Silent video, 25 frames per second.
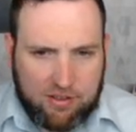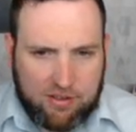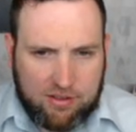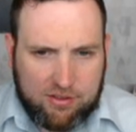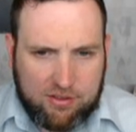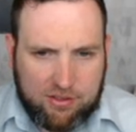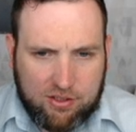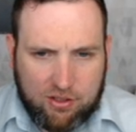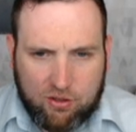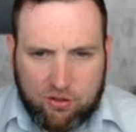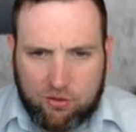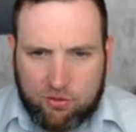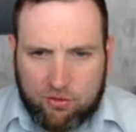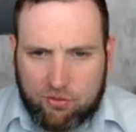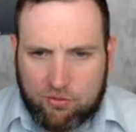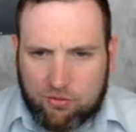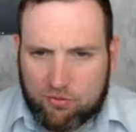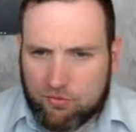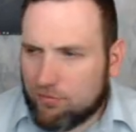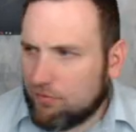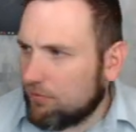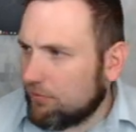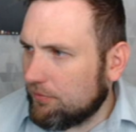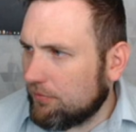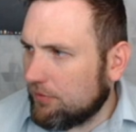So
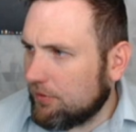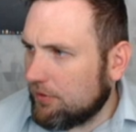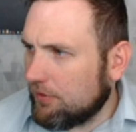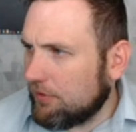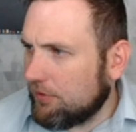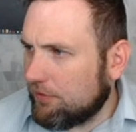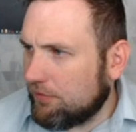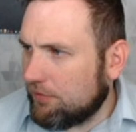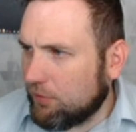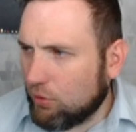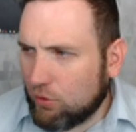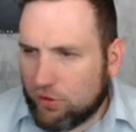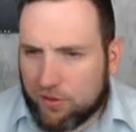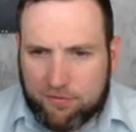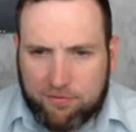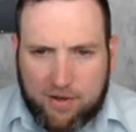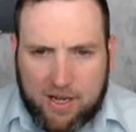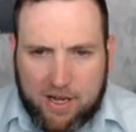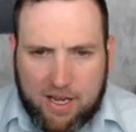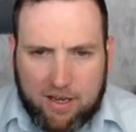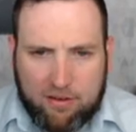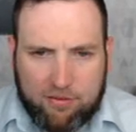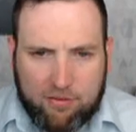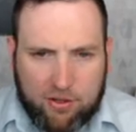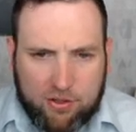
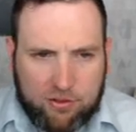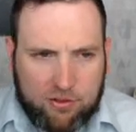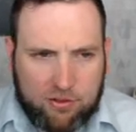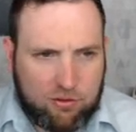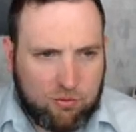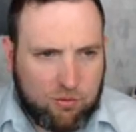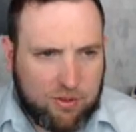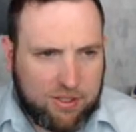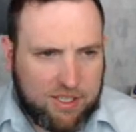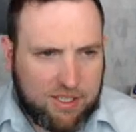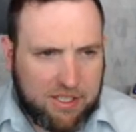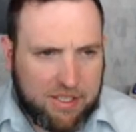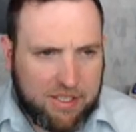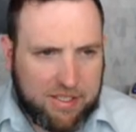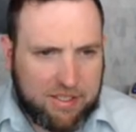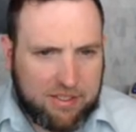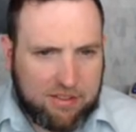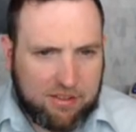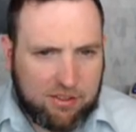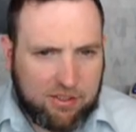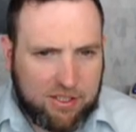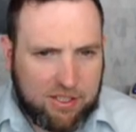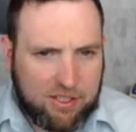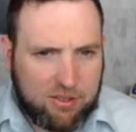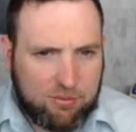forty-five hundred dollars is what they got
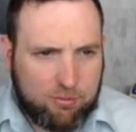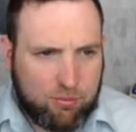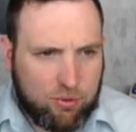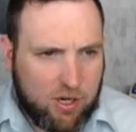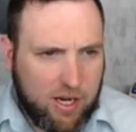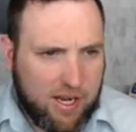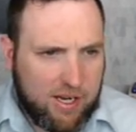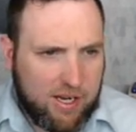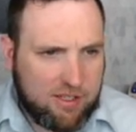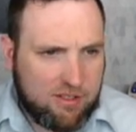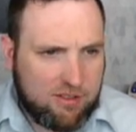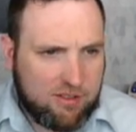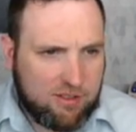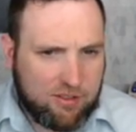the list price.